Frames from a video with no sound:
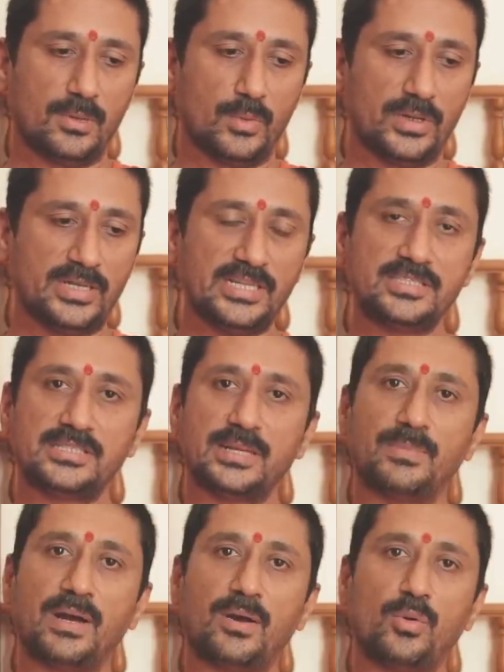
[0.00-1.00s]
Would teach
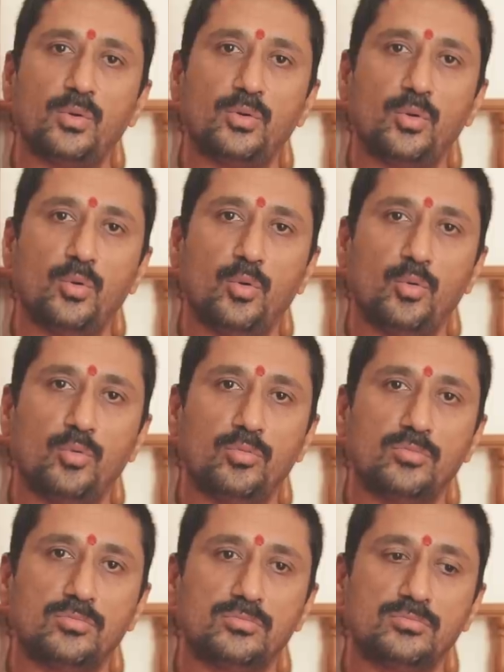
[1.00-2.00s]
them how to
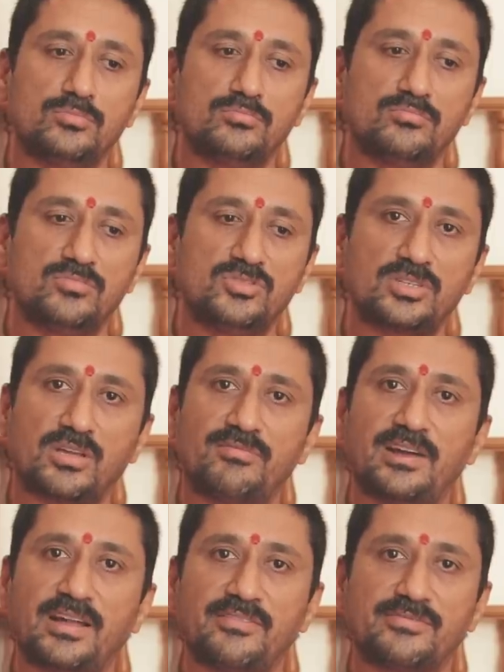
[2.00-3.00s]

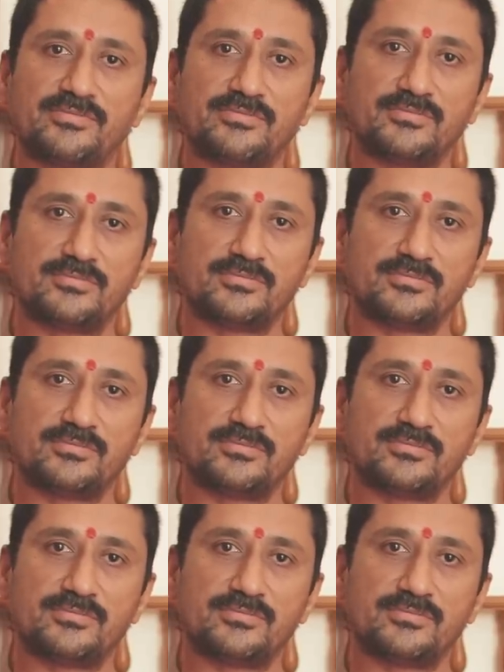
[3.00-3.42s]
survive.